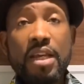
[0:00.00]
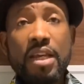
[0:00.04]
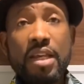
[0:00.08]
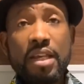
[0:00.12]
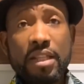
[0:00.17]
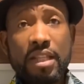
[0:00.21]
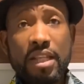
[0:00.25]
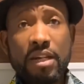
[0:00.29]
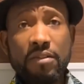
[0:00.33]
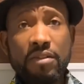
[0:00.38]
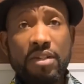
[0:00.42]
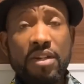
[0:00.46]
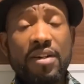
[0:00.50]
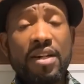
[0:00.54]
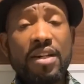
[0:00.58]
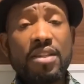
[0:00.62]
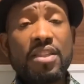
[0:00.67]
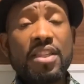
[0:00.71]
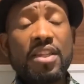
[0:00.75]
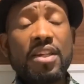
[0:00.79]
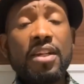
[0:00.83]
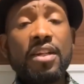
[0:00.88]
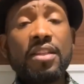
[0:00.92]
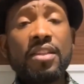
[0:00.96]
Now, there are
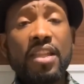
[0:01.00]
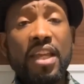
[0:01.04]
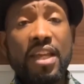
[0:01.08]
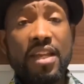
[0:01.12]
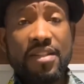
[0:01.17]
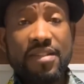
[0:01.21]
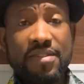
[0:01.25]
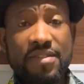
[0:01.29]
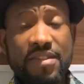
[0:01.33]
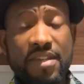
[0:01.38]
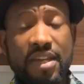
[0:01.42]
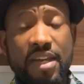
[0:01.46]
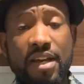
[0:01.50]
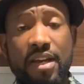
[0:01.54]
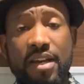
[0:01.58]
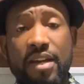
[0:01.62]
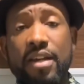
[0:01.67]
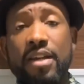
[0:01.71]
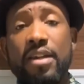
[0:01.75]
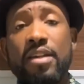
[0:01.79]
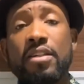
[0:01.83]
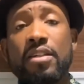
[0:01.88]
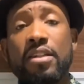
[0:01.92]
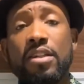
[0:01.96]
three things
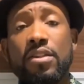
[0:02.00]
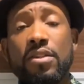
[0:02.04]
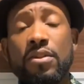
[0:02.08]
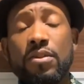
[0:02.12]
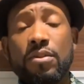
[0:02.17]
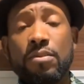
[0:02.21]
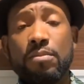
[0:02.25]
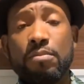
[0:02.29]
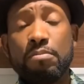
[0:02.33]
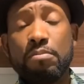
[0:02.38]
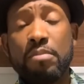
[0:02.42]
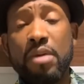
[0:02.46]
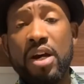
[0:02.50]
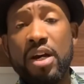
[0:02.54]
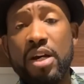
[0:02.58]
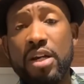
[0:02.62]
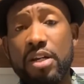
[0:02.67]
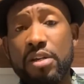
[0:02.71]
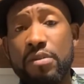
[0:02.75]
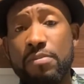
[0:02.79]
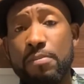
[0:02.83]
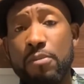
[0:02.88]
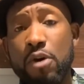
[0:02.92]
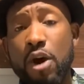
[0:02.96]
here.
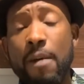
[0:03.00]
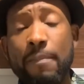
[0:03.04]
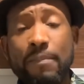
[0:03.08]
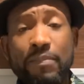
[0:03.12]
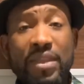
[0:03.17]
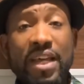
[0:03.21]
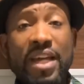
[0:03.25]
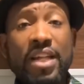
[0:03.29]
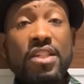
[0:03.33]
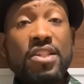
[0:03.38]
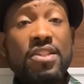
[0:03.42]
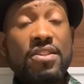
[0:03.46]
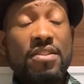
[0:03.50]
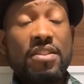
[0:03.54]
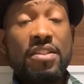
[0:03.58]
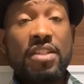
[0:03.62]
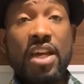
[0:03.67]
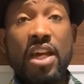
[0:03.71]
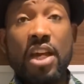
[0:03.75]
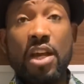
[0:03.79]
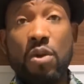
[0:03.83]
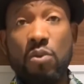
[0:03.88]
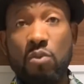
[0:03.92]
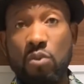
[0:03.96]
My updates
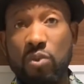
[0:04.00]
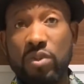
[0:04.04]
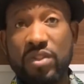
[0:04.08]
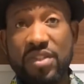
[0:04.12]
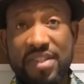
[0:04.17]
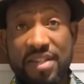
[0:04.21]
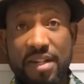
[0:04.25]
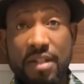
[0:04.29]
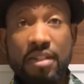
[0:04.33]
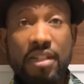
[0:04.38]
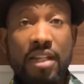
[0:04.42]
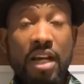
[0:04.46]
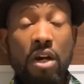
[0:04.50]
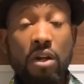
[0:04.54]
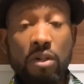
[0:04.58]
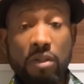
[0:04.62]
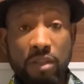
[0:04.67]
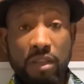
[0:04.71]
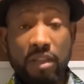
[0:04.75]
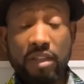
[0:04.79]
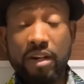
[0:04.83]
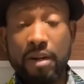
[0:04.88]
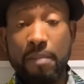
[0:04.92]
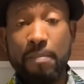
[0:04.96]
today would center
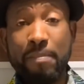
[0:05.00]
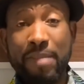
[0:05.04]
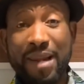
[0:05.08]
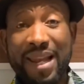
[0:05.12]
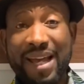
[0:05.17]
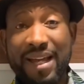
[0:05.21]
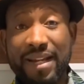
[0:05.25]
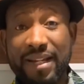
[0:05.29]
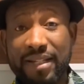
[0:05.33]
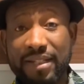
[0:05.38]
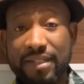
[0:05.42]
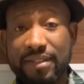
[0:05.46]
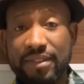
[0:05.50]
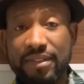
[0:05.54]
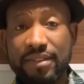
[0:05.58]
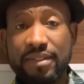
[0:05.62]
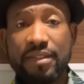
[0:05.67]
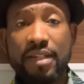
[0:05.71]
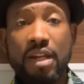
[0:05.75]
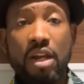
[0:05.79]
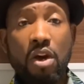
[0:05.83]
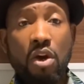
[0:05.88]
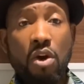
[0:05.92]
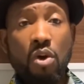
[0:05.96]
on three
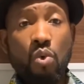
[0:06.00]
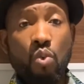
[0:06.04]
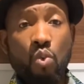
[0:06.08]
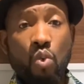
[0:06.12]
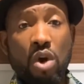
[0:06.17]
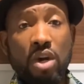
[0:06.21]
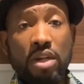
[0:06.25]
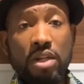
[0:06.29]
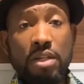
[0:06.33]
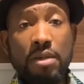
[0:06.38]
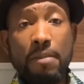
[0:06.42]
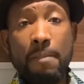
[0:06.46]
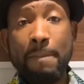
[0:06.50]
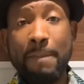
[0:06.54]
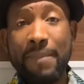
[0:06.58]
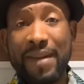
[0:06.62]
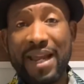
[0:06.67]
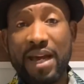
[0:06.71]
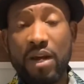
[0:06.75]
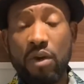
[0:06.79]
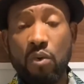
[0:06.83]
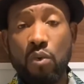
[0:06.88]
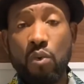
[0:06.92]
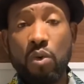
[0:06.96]
planks.
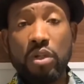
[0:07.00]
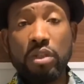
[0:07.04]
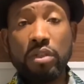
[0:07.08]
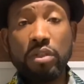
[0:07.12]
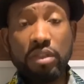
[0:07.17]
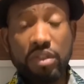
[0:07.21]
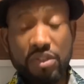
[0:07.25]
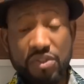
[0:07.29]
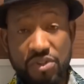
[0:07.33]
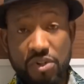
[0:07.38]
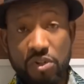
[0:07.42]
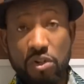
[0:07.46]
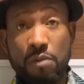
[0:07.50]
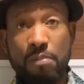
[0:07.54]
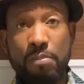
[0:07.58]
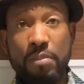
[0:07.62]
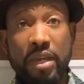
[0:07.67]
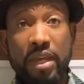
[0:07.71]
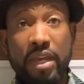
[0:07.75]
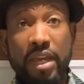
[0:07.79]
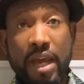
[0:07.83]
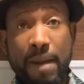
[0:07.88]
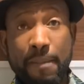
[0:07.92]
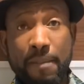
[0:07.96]
Plank one is going to
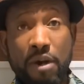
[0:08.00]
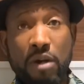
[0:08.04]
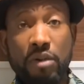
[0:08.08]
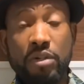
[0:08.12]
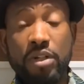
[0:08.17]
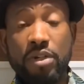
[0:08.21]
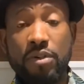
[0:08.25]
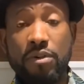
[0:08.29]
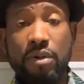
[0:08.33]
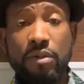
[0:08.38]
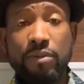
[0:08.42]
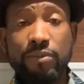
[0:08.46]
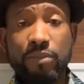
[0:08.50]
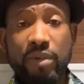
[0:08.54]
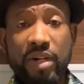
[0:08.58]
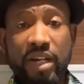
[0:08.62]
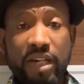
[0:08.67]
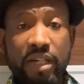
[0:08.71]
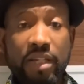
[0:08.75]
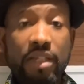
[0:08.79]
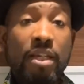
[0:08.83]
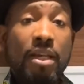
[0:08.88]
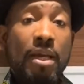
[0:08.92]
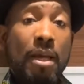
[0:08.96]
be about the
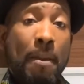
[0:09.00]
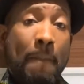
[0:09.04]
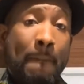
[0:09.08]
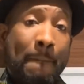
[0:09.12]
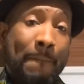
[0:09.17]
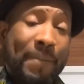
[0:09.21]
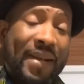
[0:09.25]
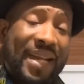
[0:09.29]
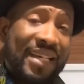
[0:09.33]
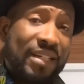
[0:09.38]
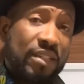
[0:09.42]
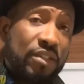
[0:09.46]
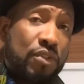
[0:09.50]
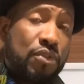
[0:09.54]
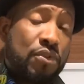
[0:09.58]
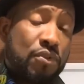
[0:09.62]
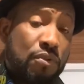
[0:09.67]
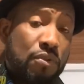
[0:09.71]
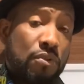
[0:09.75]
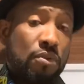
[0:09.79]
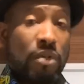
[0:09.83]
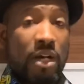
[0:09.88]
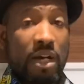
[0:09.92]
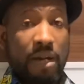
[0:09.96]
runway. Plank
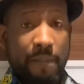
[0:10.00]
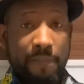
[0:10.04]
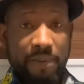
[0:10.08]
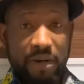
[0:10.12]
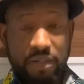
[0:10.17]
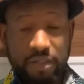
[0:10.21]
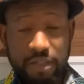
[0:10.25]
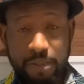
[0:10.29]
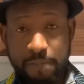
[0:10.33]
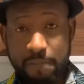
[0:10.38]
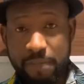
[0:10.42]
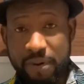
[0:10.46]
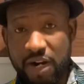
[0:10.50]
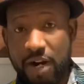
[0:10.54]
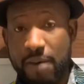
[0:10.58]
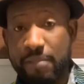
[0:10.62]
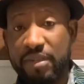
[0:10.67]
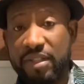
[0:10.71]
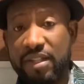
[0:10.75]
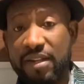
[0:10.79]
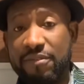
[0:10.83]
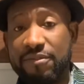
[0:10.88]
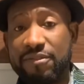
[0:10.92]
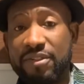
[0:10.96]
two, about the
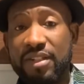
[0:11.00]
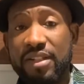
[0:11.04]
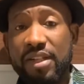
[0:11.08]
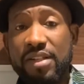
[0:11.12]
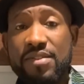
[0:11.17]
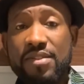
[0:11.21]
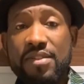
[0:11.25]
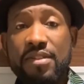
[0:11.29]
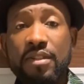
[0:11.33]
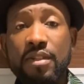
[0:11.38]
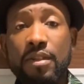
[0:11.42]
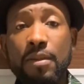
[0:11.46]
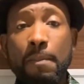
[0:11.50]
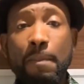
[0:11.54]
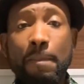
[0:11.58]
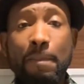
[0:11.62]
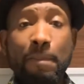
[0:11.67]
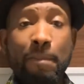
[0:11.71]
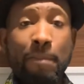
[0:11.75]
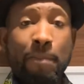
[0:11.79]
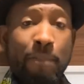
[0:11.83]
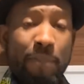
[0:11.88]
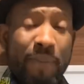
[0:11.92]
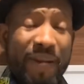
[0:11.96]
perimeter fencing.
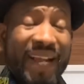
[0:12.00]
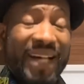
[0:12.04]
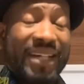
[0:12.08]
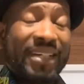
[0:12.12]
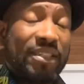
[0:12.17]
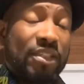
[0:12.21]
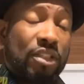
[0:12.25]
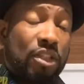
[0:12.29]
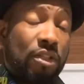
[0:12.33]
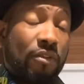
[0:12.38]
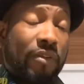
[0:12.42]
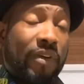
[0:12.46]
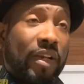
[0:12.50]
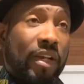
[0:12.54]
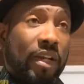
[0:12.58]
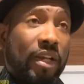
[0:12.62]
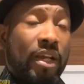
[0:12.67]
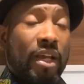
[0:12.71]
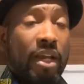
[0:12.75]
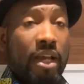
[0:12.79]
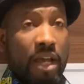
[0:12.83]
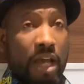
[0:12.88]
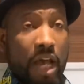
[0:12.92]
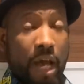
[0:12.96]
Plank
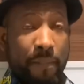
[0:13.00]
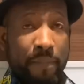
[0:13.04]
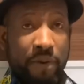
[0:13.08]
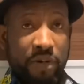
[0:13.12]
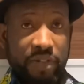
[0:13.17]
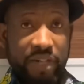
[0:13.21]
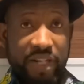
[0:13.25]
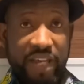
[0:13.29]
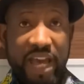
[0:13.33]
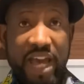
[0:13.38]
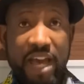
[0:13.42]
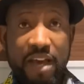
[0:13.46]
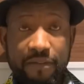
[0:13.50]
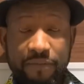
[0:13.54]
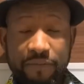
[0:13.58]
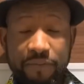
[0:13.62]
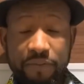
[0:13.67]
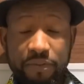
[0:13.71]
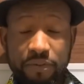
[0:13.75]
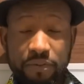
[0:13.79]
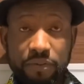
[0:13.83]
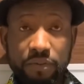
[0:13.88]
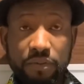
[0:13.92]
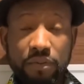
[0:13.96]
three, about the
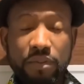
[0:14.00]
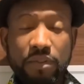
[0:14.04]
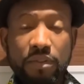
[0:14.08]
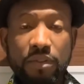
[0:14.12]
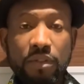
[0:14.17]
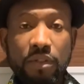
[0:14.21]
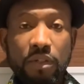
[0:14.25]
airfield.